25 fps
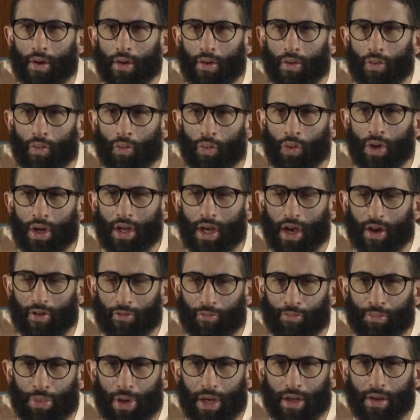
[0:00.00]
we
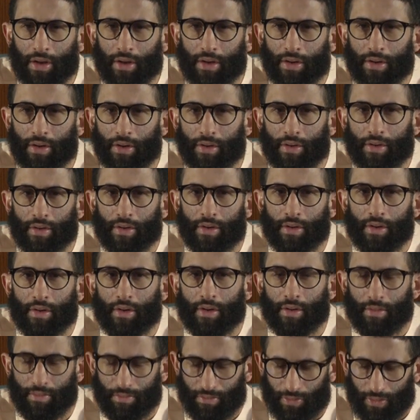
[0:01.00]
have been,
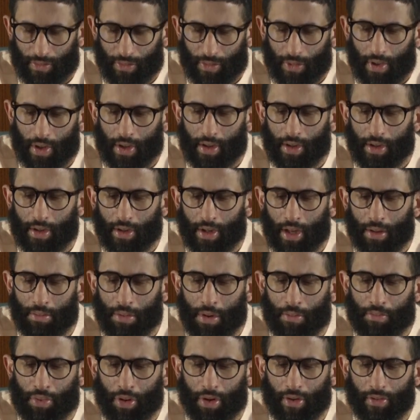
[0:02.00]
let
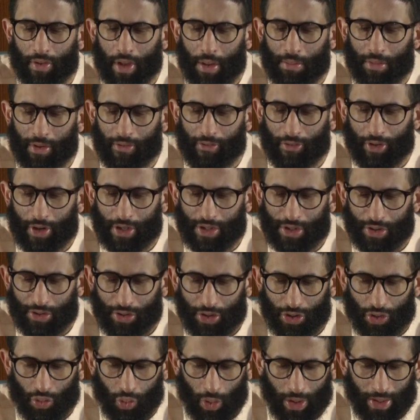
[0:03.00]
me phrase it
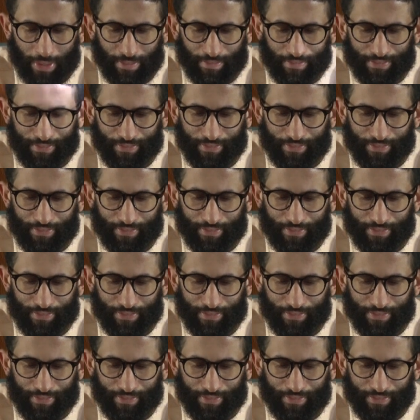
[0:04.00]
this way.